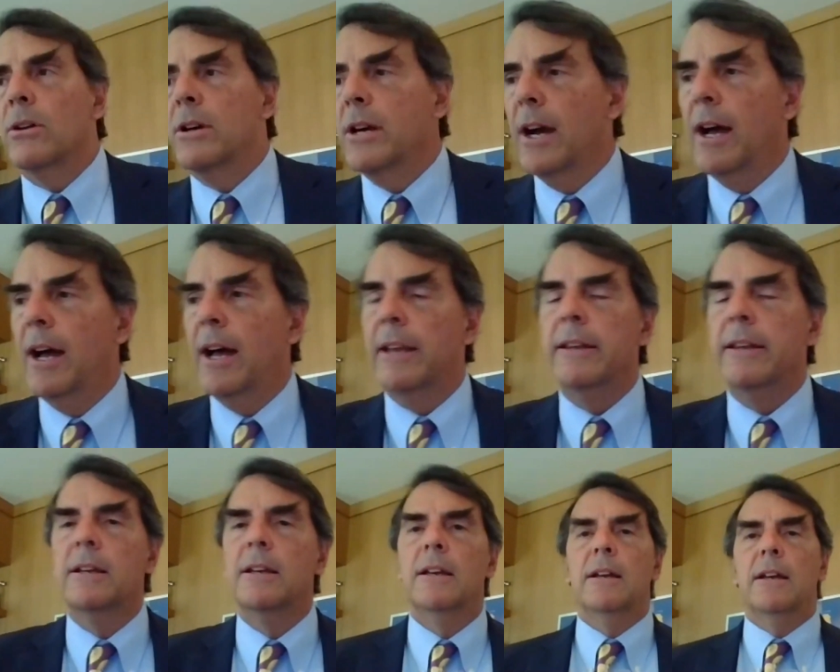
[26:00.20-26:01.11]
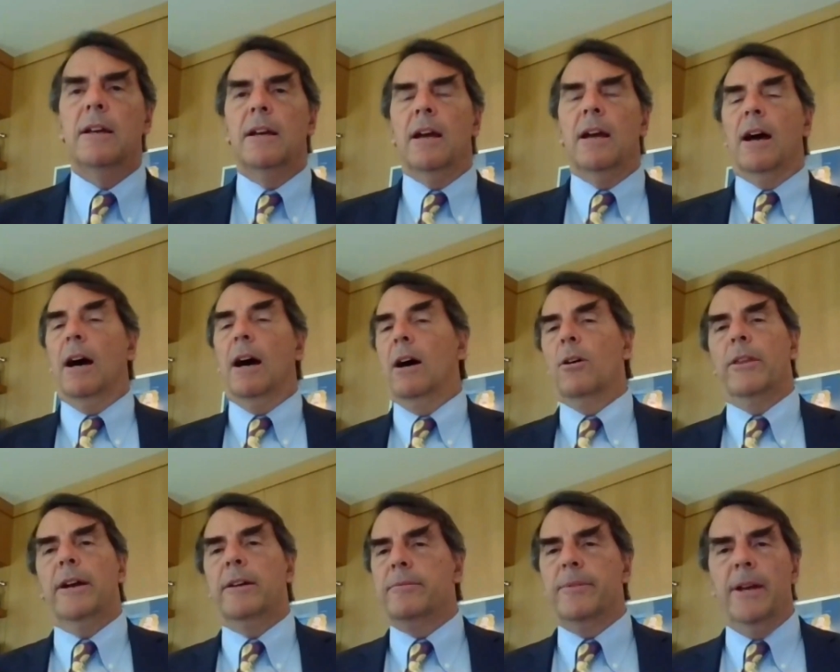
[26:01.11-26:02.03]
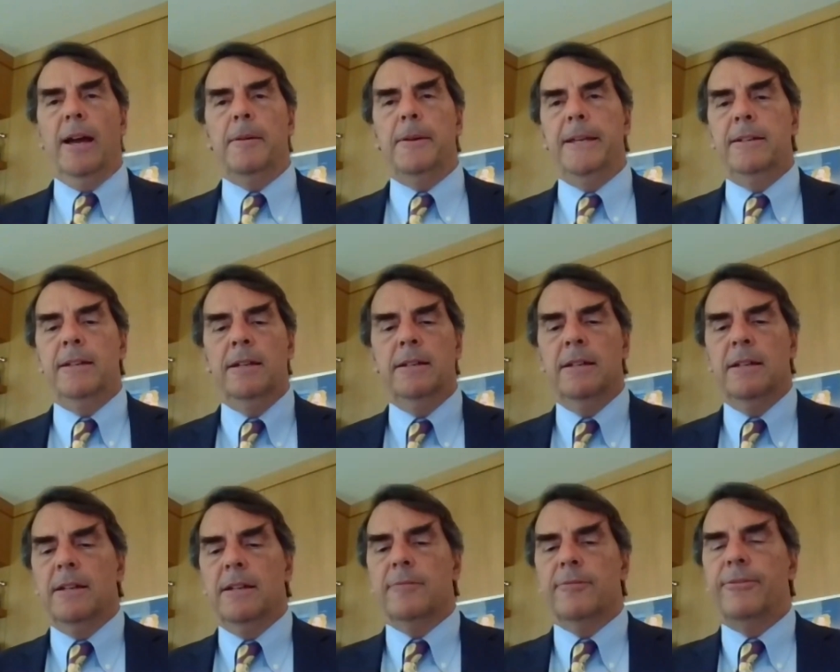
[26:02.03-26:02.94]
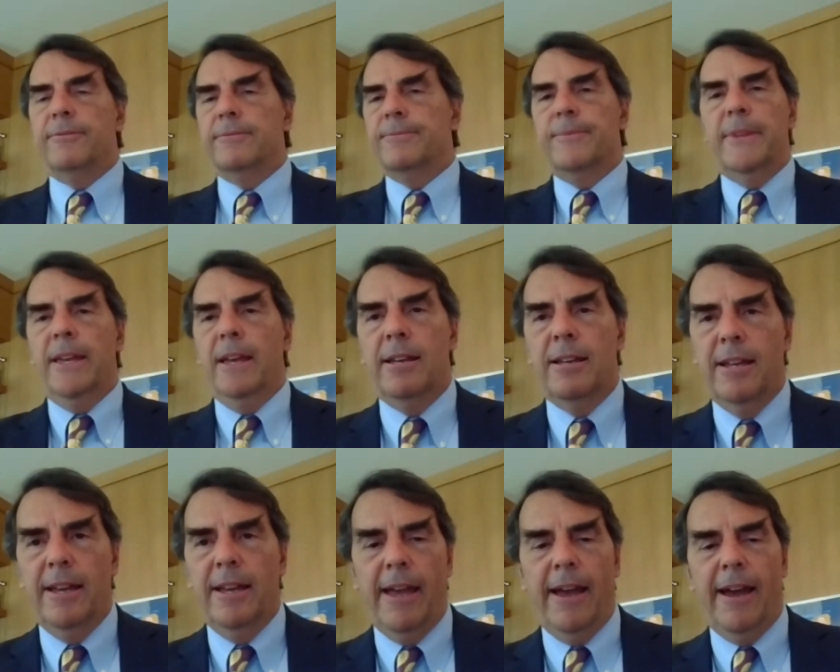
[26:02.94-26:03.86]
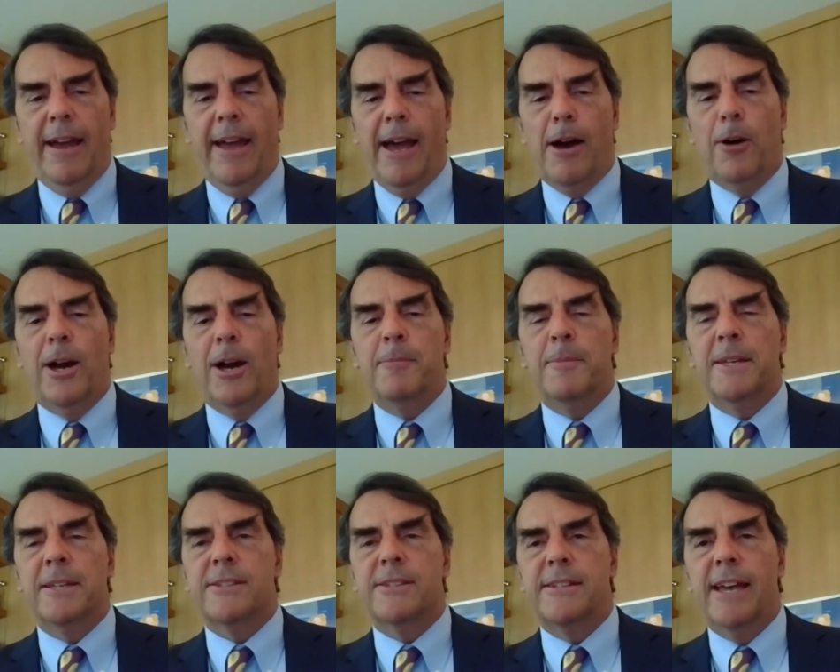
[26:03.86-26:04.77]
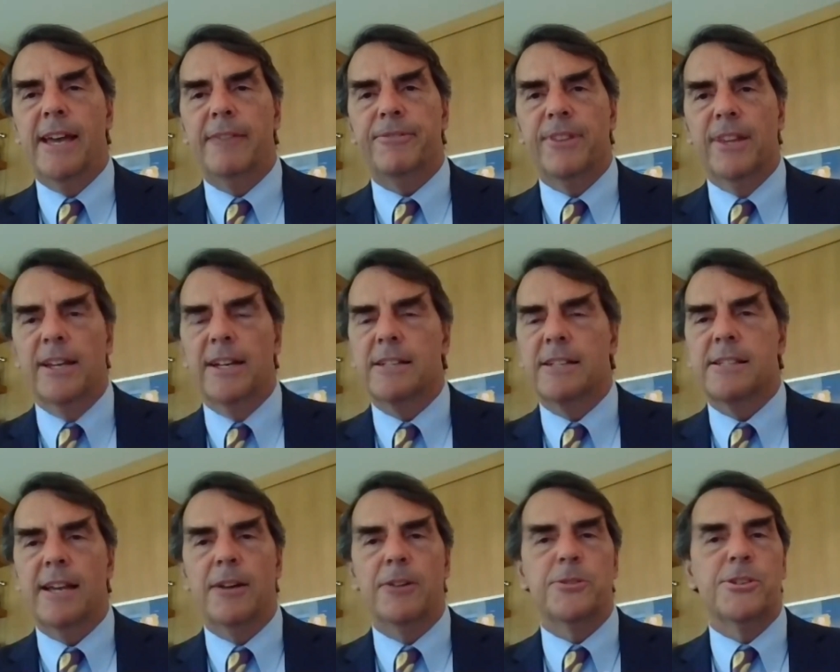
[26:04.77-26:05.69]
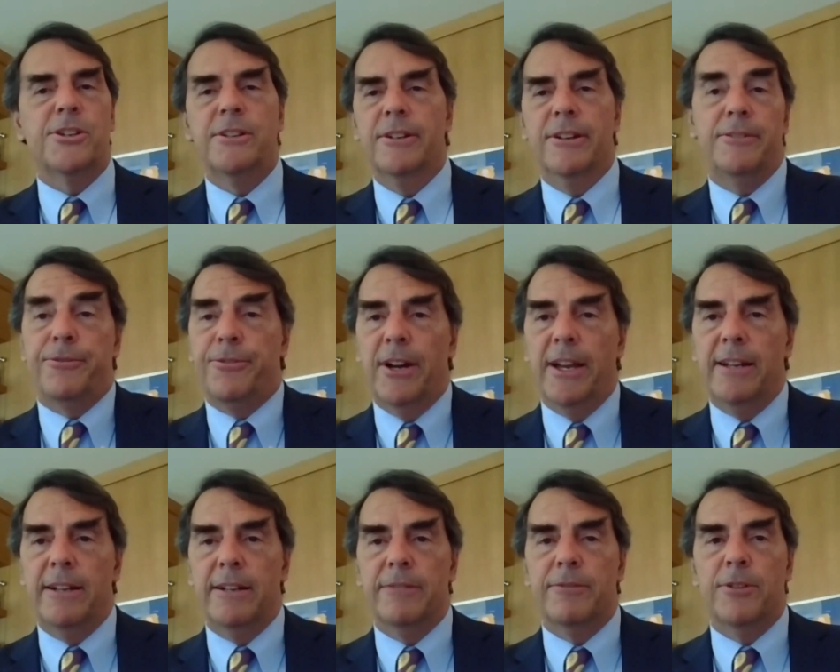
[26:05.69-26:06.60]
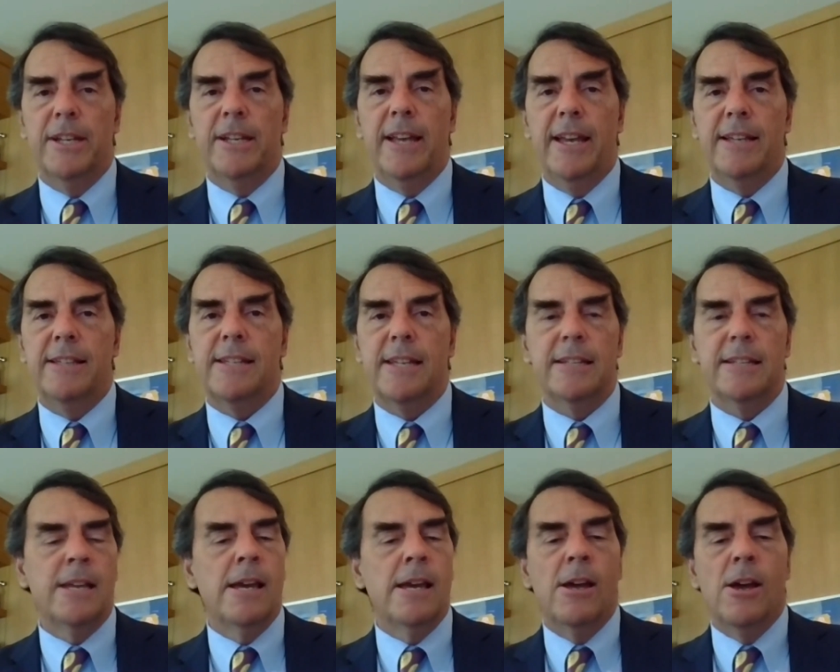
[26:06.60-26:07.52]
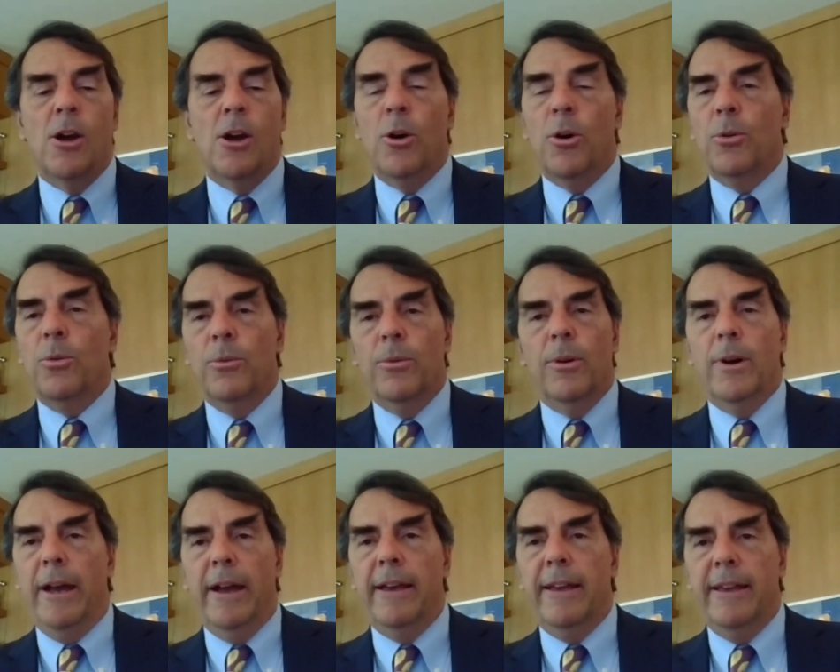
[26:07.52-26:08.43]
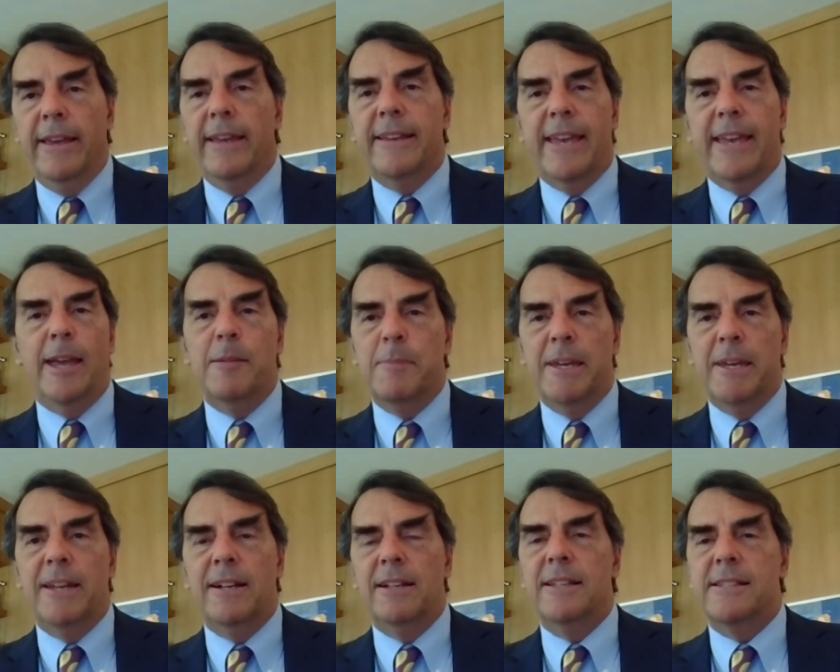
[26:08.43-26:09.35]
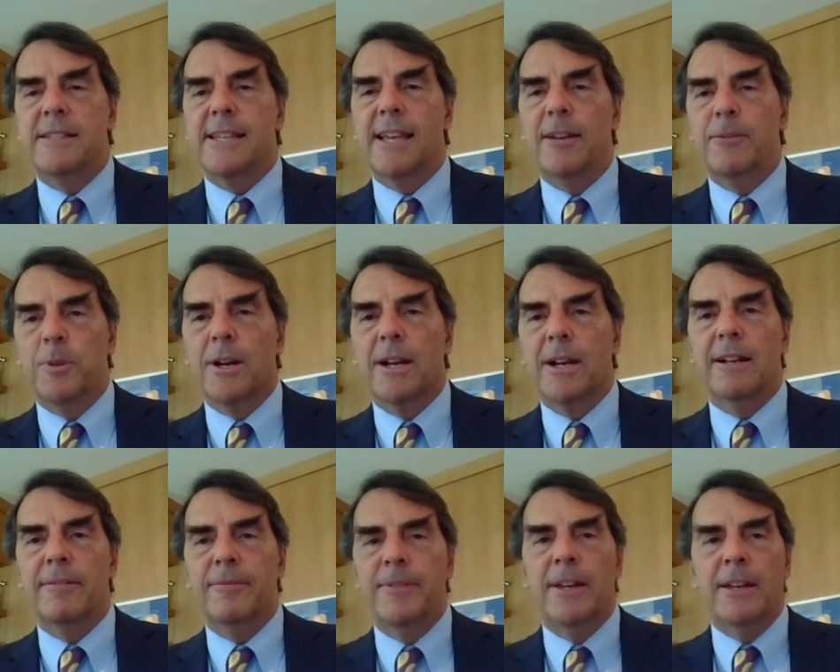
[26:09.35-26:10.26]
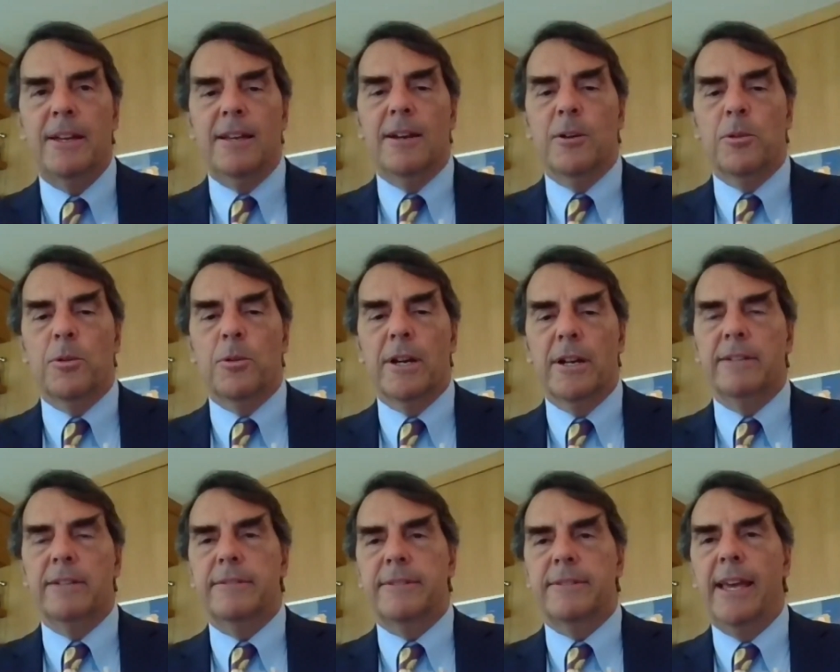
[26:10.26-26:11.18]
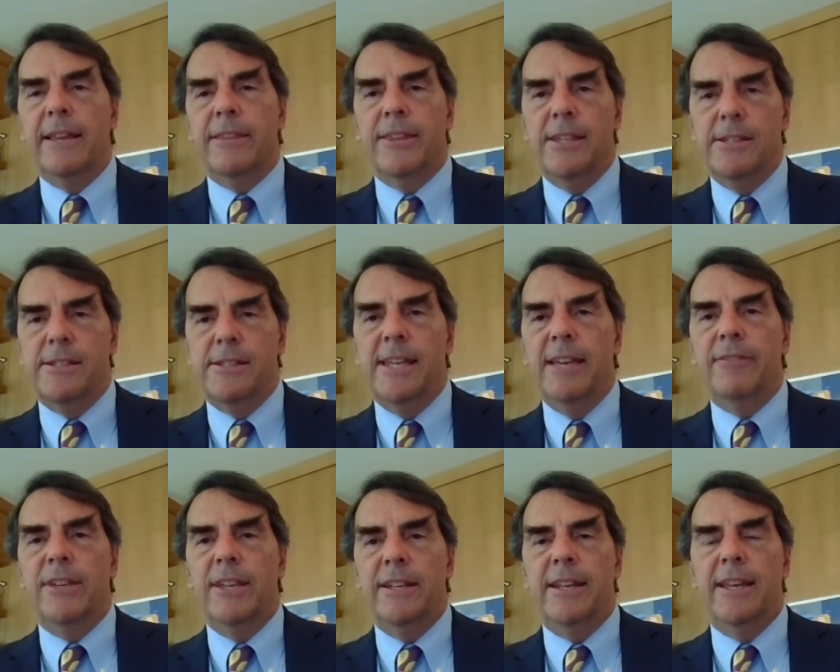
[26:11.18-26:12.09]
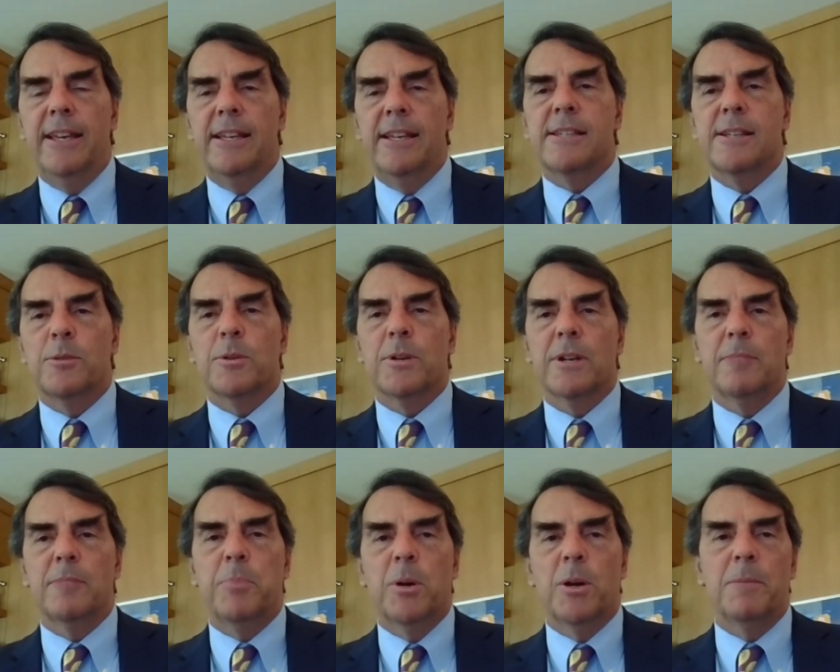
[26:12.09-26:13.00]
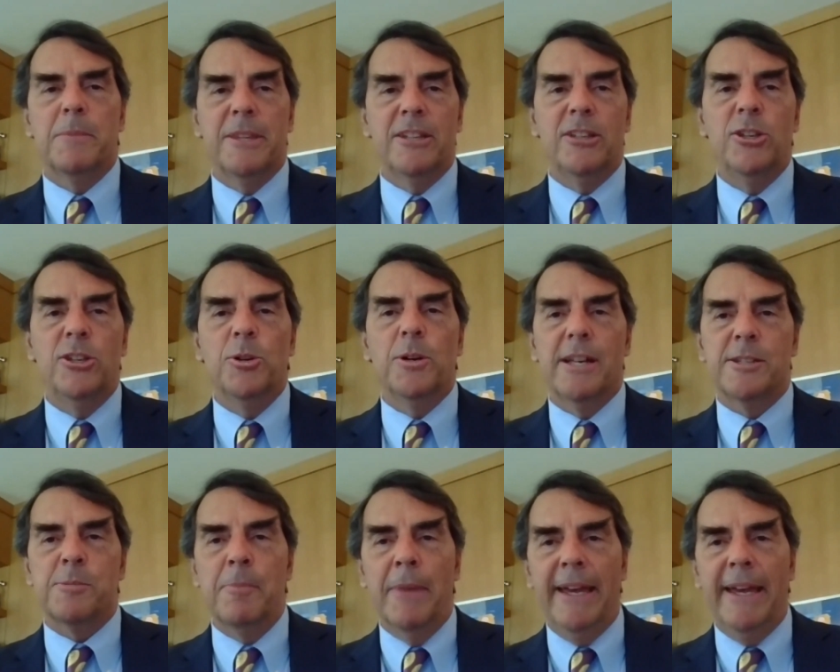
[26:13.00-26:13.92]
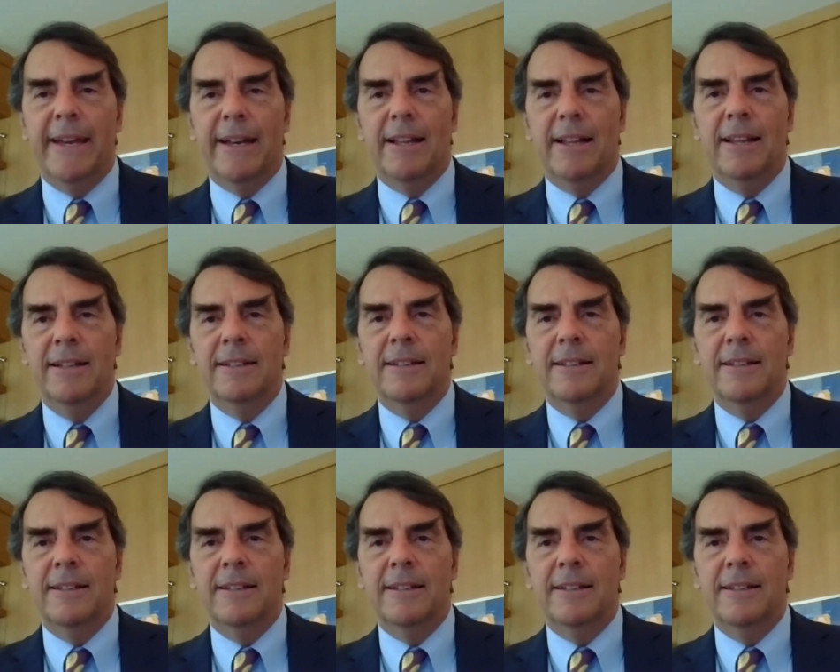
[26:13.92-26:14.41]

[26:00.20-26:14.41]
God. Oh, I mean, how I missed Netflix. I was a good friend of Reed Hastings. He came in and he said, we're gonna take these DVDs and we're gonna put them in the U.S. mail.